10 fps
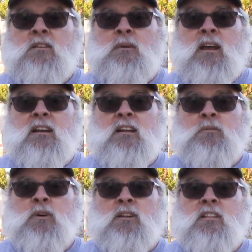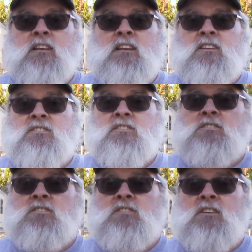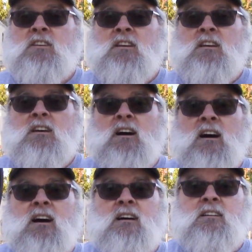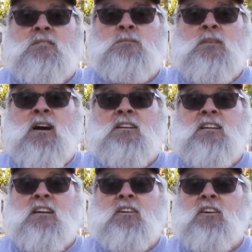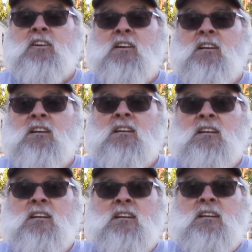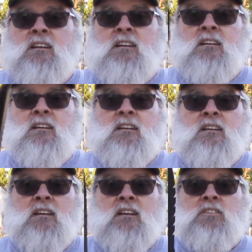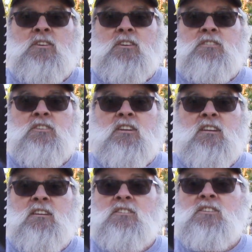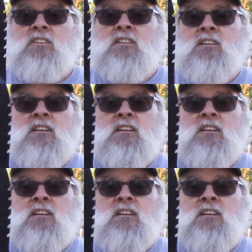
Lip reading: you may need one of these. It's a digger. As you can see, it's